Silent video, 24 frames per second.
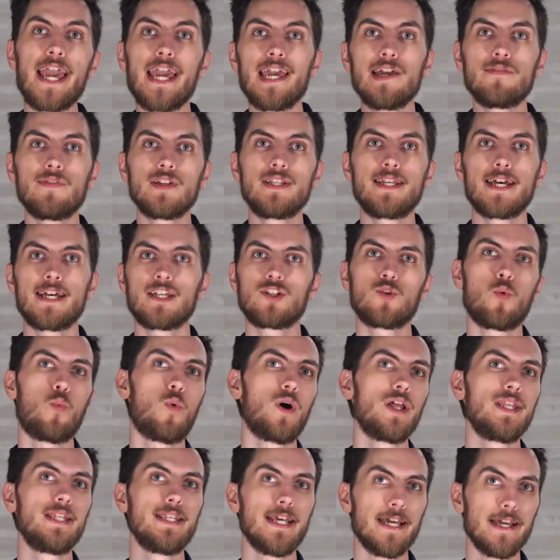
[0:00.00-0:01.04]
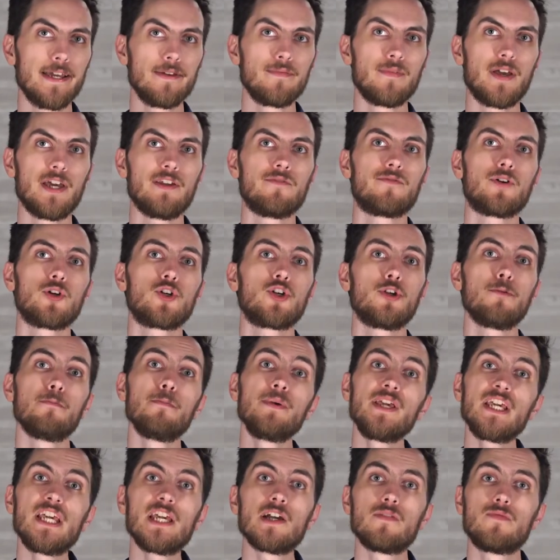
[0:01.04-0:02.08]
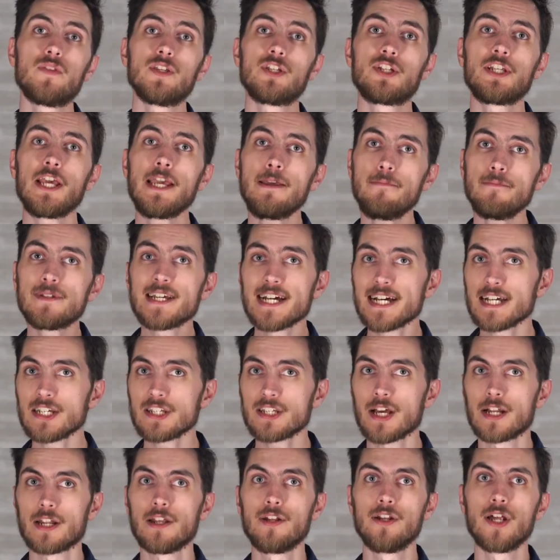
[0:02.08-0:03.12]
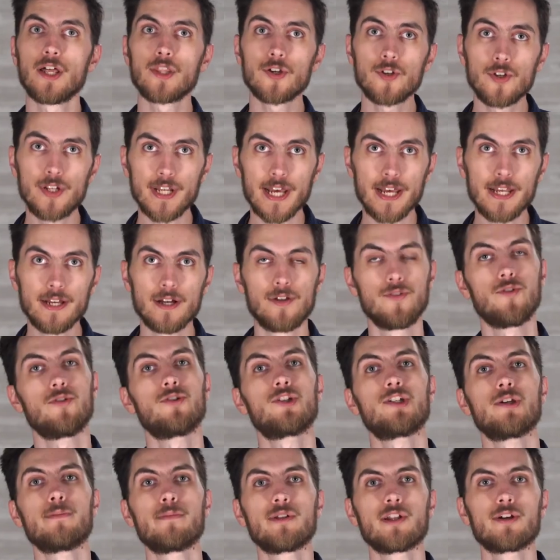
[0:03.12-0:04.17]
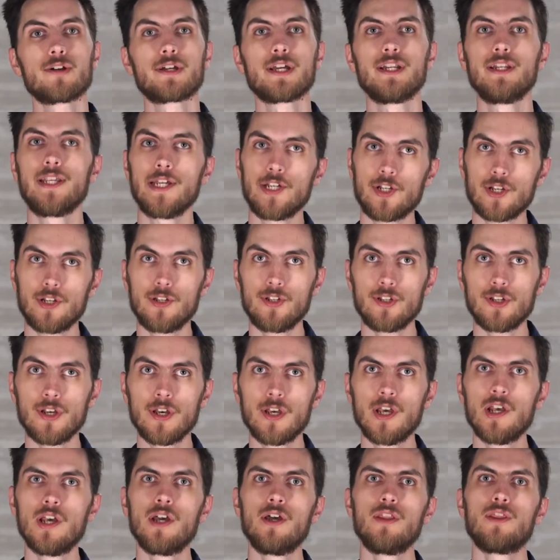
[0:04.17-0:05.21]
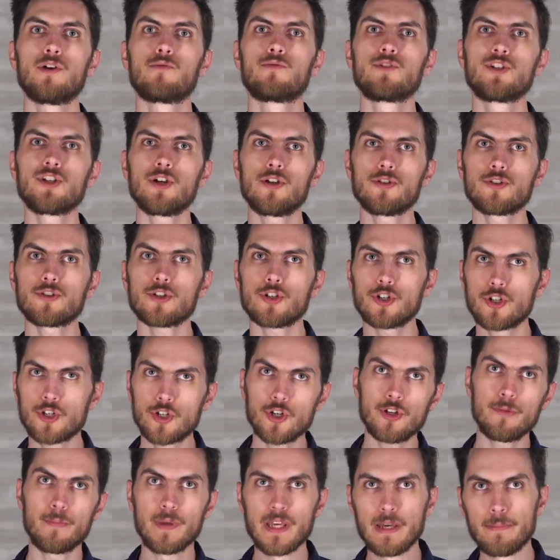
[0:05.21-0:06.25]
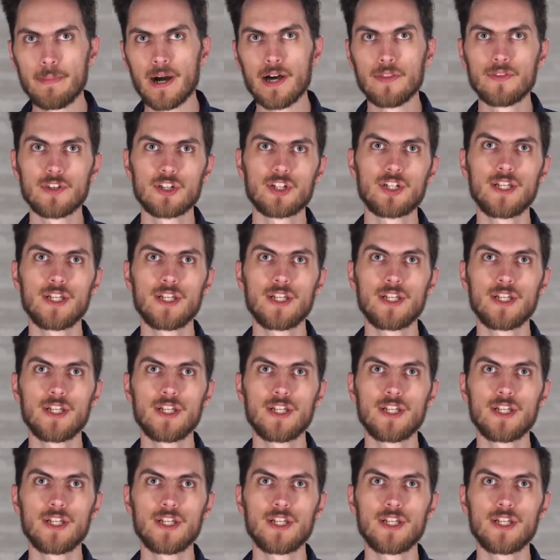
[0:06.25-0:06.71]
A of a test one day and version B of the same test on another day under similar conditions, the results should be about the